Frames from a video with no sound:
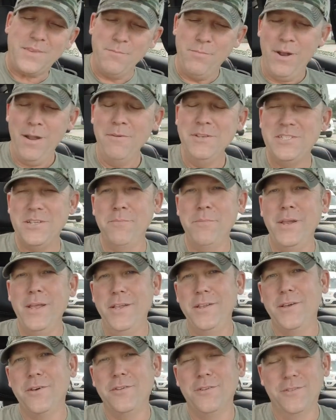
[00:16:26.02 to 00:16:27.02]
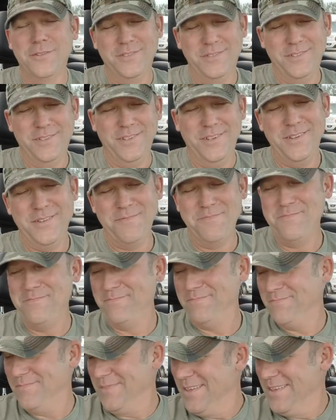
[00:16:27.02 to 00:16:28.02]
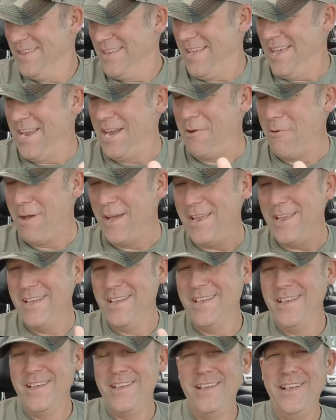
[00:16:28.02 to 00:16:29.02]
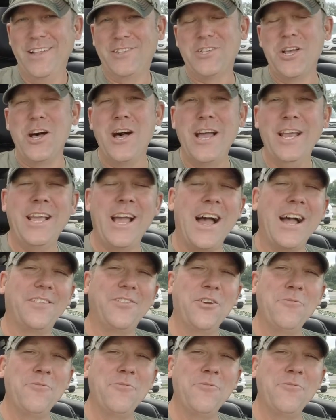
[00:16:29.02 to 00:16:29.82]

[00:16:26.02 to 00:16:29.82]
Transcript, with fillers: Probably somebody I know. Anyway, that's all I got.